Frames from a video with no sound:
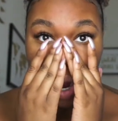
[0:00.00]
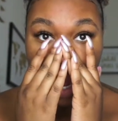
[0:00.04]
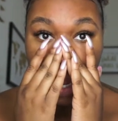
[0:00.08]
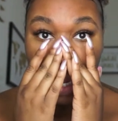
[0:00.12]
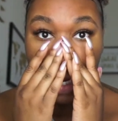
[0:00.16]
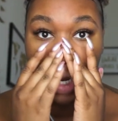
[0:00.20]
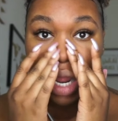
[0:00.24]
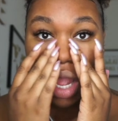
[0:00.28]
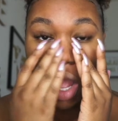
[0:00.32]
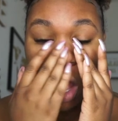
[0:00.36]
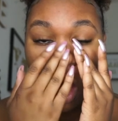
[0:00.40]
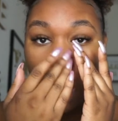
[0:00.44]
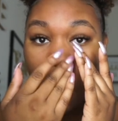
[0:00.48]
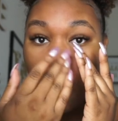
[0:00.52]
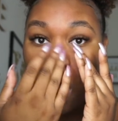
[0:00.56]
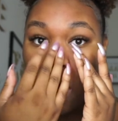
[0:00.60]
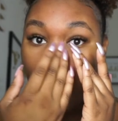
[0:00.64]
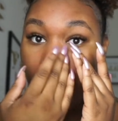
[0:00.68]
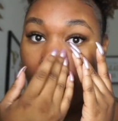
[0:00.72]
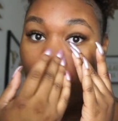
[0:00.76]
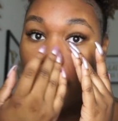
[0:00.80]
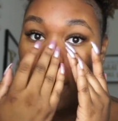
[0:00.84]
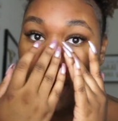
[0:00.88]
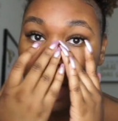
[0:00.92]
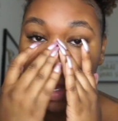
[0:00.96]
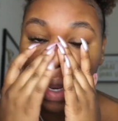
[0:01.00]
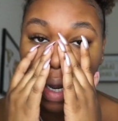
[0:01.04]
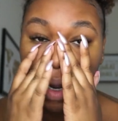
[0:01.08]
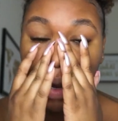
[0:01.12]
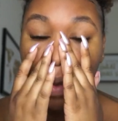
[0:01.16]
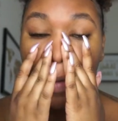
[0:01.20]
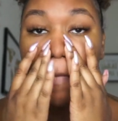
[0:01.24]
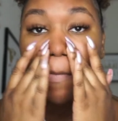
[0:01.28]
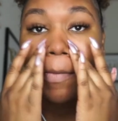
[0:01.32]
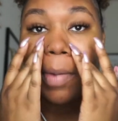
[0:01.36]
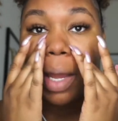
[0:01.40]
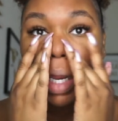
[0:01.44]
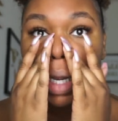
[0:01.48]
right
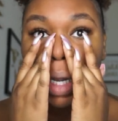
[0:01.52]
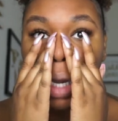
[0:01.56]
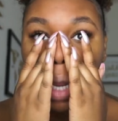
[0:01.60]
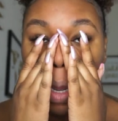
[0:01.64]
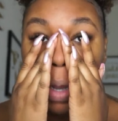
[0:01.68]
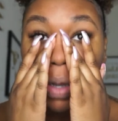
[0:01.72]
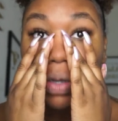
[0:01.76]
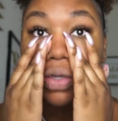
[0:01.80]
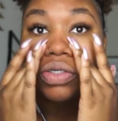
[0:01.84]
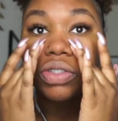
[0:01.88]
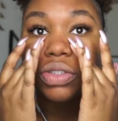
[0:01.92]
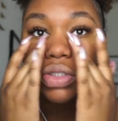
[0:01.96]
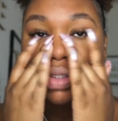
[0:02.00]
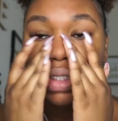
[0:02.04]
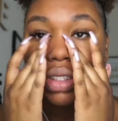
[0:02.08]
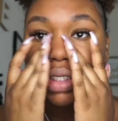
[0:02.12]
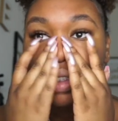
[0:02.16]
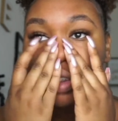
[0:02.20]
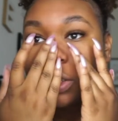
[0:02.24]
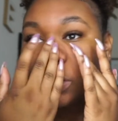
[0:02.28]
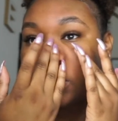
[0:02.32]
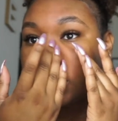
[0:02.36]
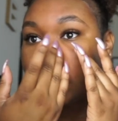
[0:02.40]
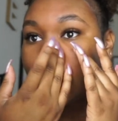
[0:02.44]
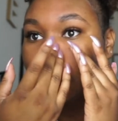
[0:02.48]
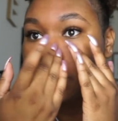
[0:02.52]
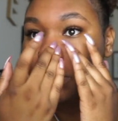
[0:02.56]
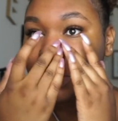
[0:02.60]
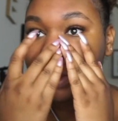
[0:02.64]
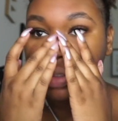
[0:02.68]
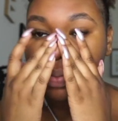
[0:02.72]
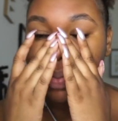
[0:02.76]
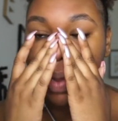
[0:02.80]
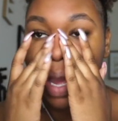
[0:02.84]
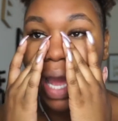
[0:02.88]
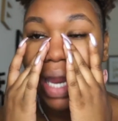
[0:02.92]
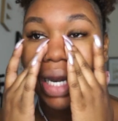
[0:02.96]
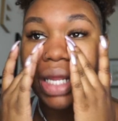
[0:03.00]
on my nose. So
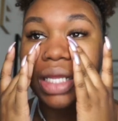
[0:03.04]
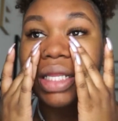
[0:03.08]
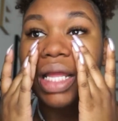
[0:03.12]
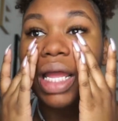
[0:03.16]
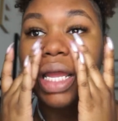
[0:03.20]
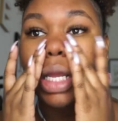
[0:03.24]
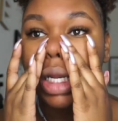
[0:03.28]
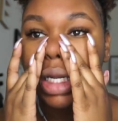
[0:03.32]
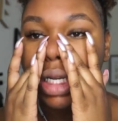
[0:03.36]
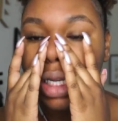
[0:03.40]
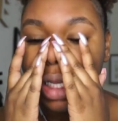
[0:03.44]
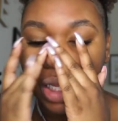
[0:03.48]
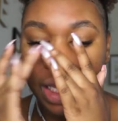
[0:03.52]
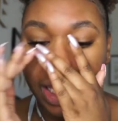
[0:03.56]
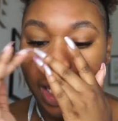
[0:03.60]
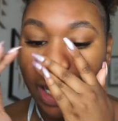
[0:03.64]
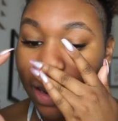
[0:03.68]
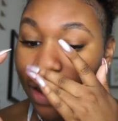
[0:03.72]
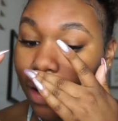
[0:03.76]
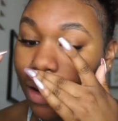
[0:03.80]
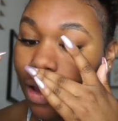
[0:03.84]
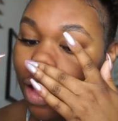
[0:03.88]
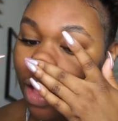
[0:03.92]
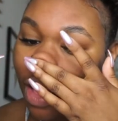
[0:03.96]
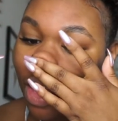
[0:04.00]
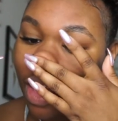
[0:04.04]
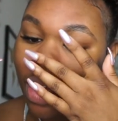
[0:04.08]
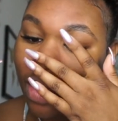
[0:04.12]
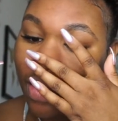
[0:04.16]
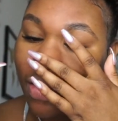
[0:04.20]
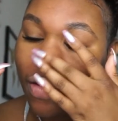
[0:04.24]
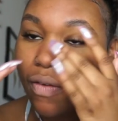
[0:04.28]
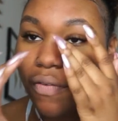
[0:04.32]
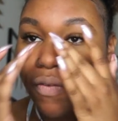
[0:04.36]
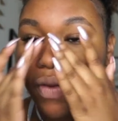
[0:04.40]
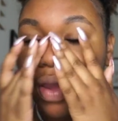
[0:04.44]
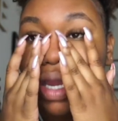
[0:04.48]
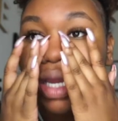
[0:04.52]
I'm just patting that into there
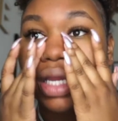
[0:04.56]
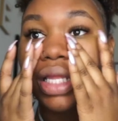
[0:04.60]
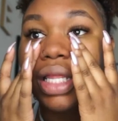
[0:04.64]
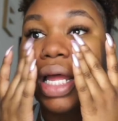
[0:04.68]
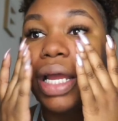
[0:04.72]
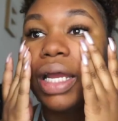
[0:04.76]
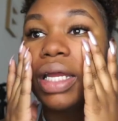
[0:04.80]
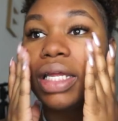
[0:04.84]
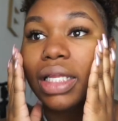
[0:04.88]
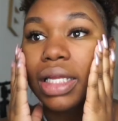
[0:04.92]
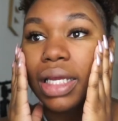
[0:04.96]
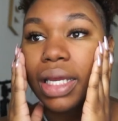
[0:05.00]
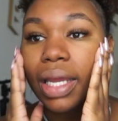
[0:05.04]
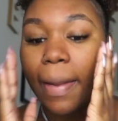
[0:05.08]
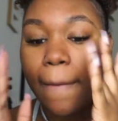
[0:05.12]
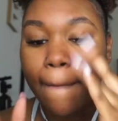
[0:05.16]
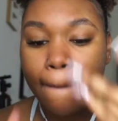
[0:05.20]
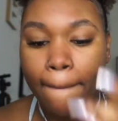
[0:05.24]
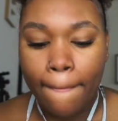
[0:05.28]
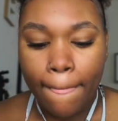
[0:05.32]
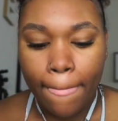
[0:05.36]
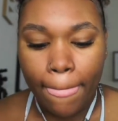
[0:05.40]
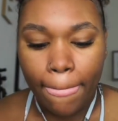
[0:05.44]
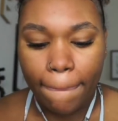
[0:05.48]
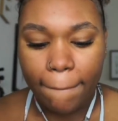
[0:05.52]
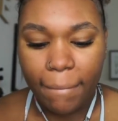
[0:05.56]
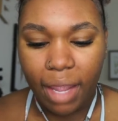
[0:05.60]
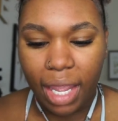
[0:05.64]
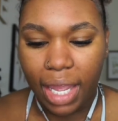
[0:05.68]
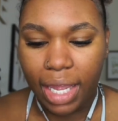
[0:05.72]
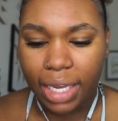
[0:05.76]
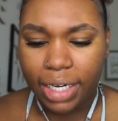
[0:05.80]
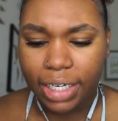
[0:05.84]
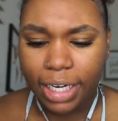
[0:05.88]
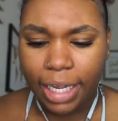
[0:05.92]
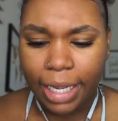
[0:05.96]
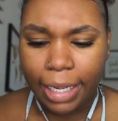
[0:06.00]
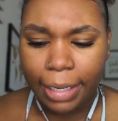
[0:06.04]
very lightly.
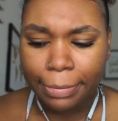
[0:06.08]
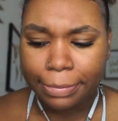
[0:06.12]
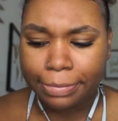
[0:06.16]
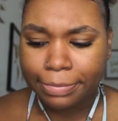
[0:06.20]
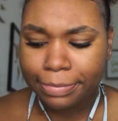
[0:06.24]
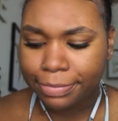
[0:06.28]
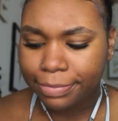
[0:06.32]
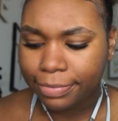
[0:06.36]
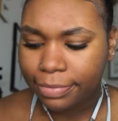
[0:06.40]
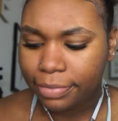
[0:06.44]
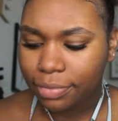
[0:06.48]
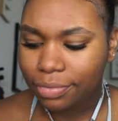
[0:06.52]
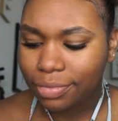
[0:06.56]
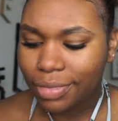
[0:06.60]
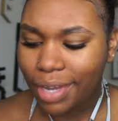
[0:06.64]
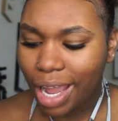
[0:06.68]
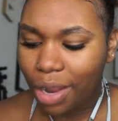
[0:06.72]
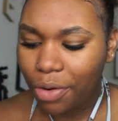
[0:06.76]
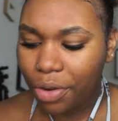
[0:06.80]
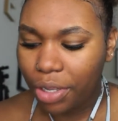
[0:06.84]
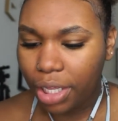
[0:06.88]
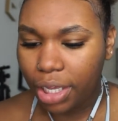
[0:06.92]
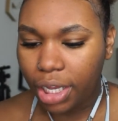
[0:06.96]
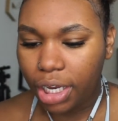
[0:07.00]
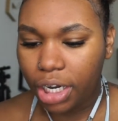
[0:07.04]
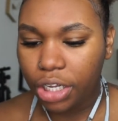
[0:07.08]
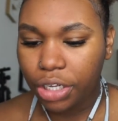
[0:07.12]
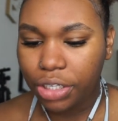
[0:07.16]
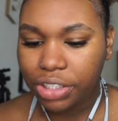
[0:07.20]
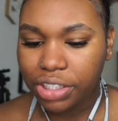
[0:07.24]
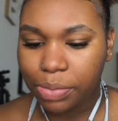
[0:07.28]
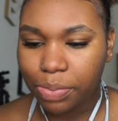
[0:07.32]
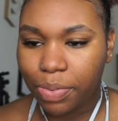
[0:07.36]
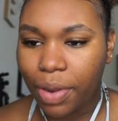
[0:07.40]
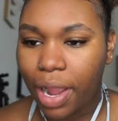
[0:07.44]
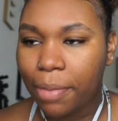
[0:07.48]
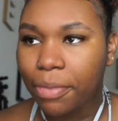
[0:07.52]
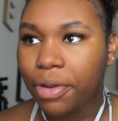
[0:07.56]
And I'm not really
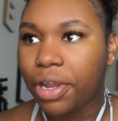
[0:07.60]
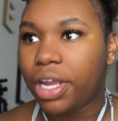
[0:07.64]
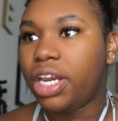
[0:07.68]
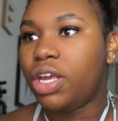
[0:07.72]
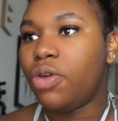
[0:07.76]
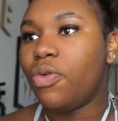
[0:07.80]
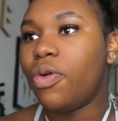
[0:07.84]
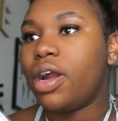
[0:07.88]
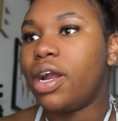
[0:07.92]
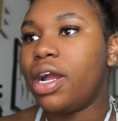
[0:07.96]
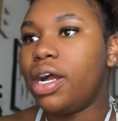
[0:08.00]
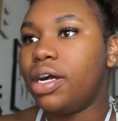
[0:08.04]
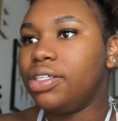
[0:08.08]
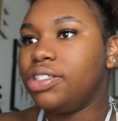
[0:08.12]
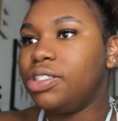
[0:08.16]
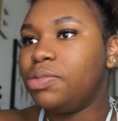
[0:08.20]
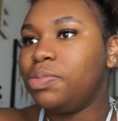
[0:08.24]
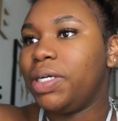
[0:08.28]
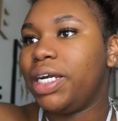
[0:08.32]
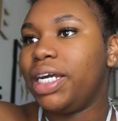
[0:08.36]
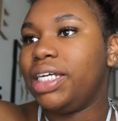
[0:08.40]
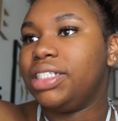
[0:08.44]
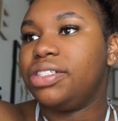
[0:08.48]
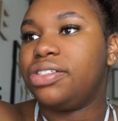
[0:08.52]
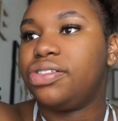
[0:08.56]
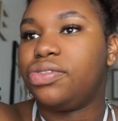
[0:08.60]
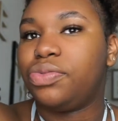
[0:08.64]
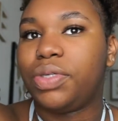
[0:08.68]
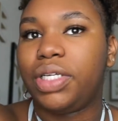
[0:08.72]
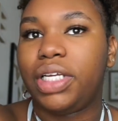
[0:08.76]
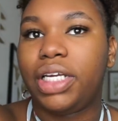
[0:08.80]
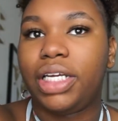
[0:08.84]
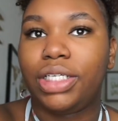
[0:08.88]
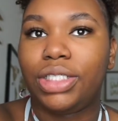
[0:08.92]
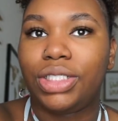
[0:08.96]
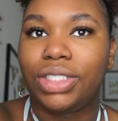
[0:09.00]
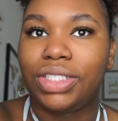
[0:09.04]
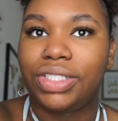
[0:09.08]
going to use a primer anywhere else because
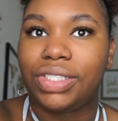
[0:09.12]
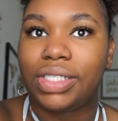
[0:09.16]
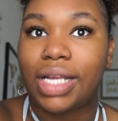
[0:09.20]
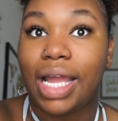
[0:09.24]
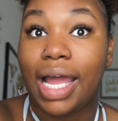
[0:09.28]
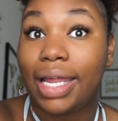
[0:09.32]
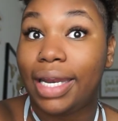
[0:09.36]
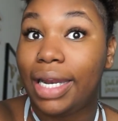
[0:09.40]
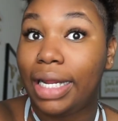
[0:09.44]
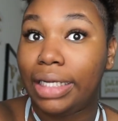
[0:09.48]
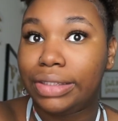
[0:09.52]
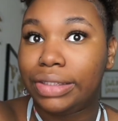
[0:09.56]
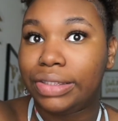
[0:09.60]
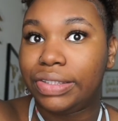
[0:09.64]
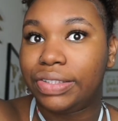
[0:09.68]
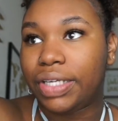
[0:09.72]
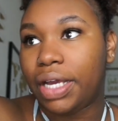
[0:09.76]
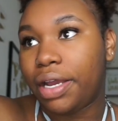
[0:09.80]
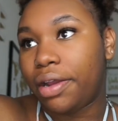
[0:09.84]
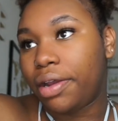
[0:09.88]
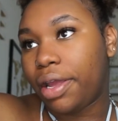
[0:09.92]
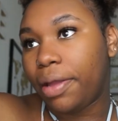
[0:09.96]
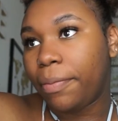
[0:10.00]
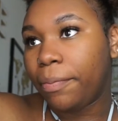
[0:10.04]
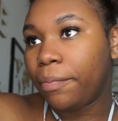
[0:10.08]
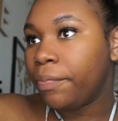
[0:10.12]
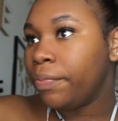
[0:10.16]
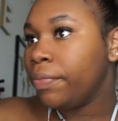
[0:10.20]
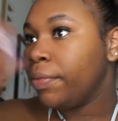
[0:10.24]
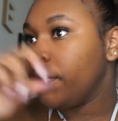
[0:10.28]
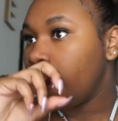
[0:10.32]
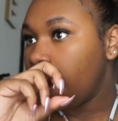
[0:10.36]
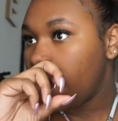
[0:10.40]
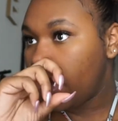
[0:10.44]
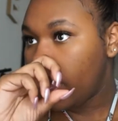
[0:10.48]
it's really just not necessary.